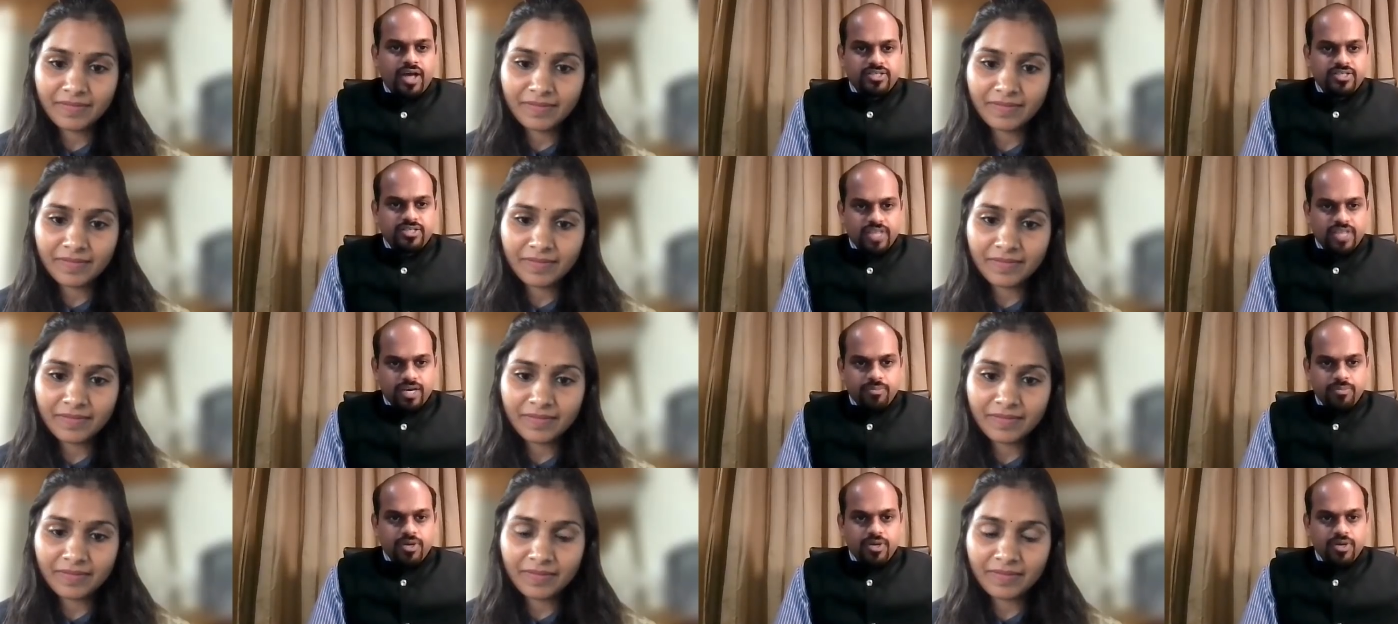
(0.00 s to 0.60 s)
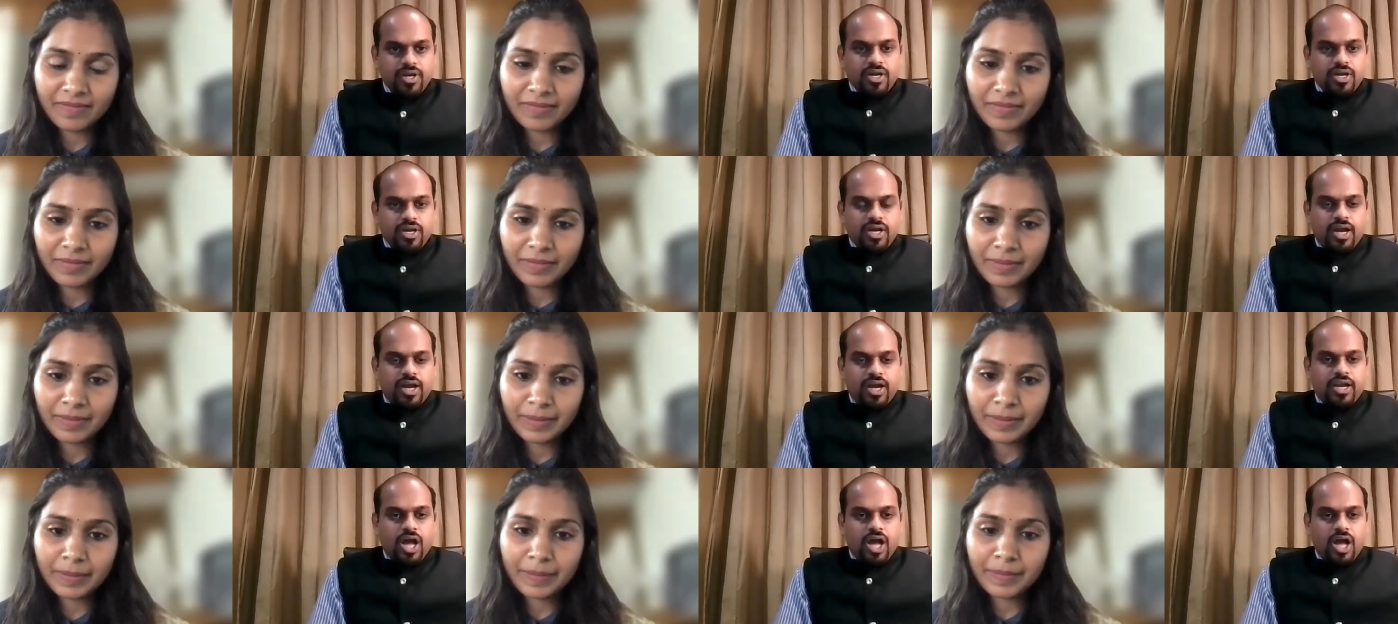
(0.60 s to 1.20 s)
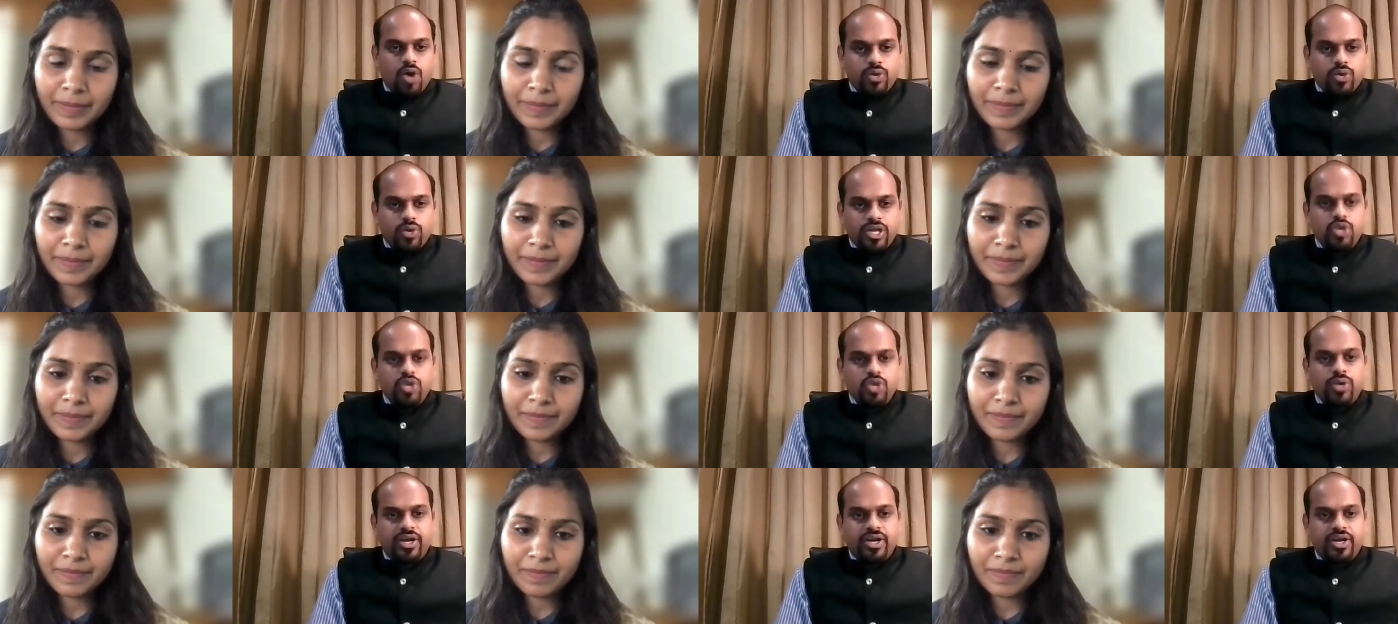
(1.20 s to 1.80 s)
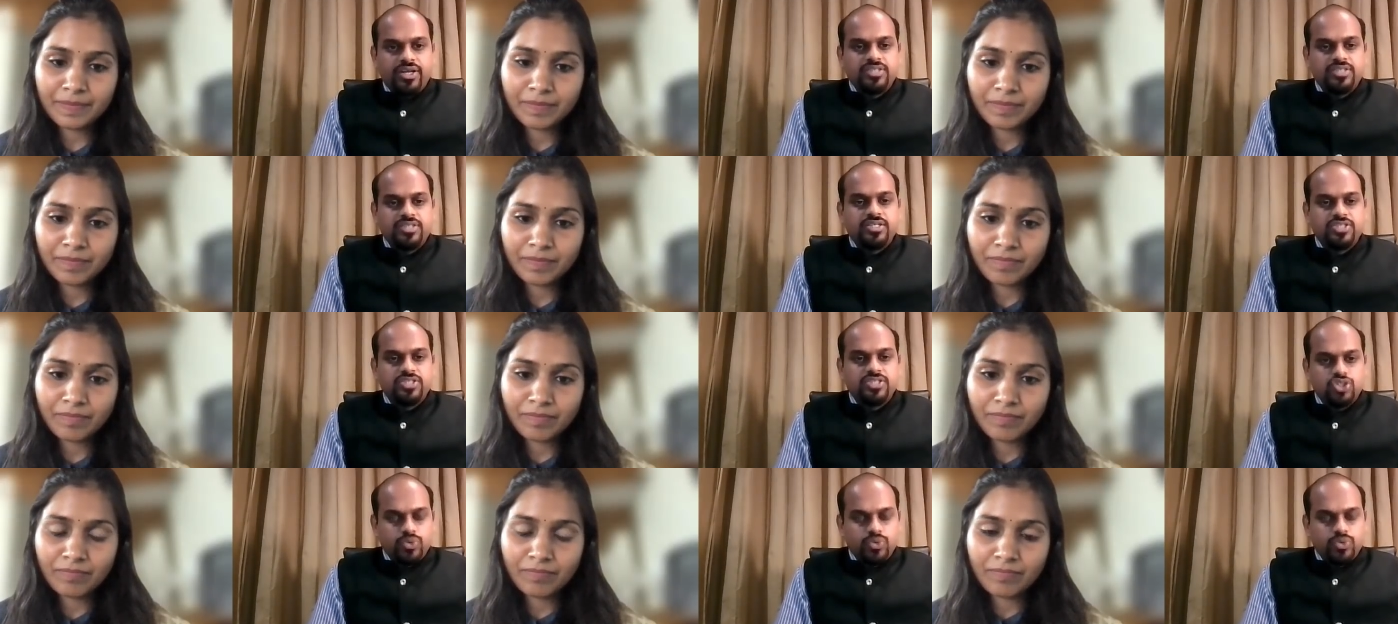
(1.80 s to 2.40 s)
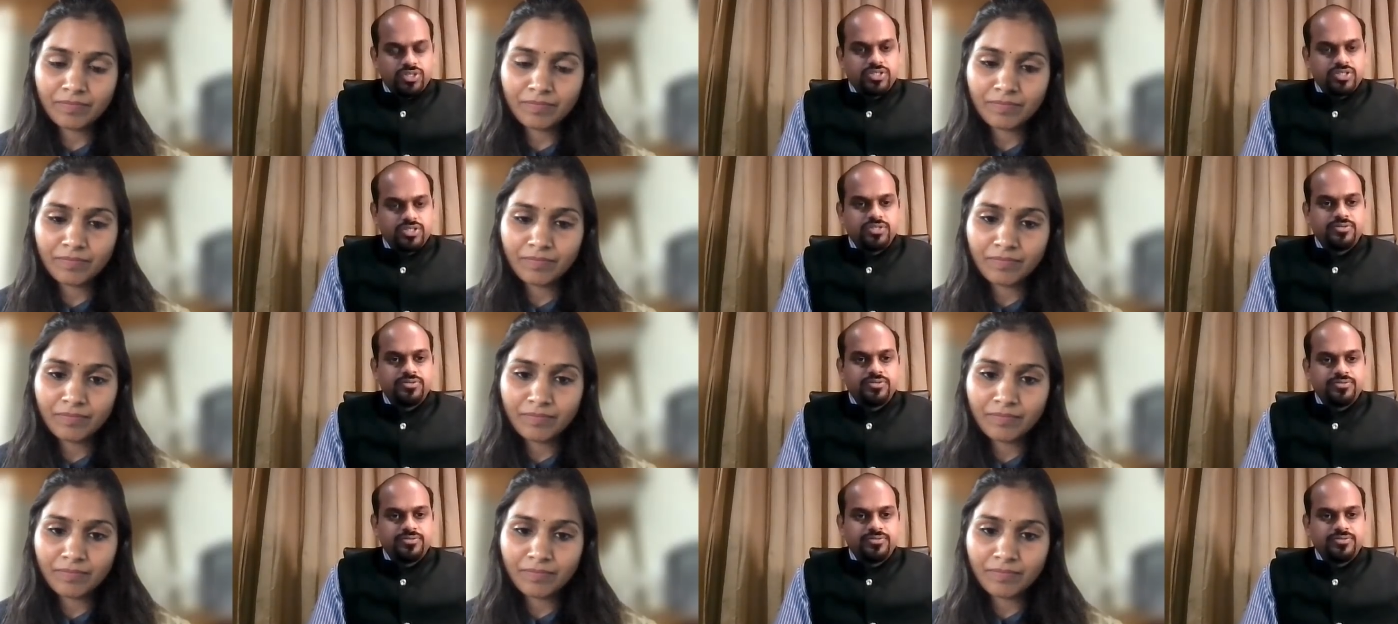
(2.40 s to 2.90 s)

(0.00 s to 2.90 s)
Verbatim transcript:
Speaker 1: Assam and how can you address the situation?